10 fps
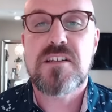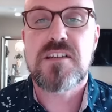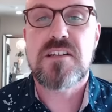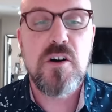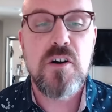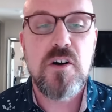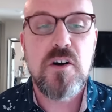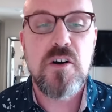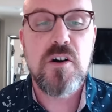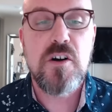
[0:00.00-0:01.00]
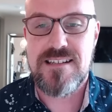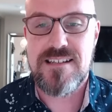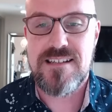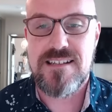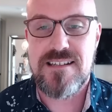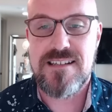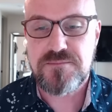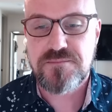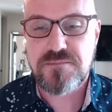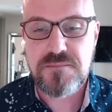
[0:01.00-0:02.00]
neurogenesis.
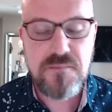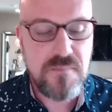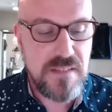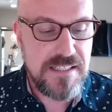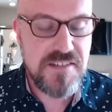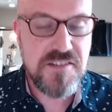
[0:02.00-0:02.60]
It's